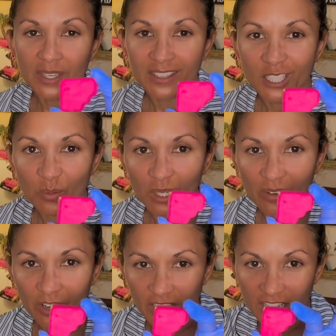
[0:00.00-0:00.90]
This one I've
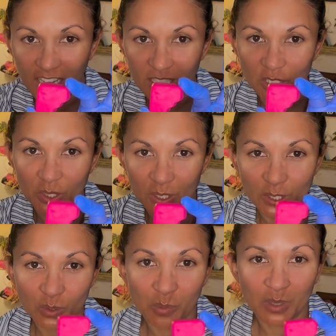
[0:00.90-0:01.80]
already cut into it. It's
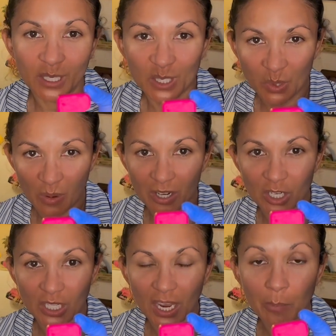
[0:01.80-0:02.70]
normally a square
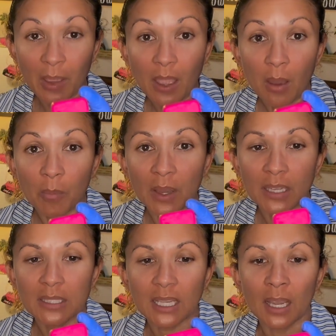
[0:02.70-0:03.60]
shape,
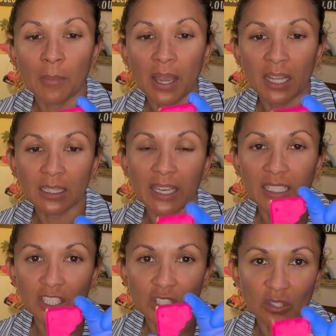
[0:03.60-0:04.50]
but I like
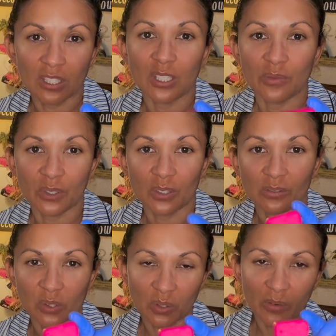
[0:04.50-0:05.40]
to do this for
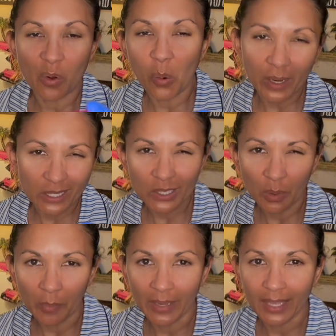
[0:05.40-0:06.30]
sort of quick
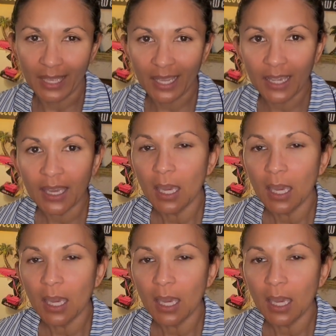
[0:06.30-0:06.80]
soap making.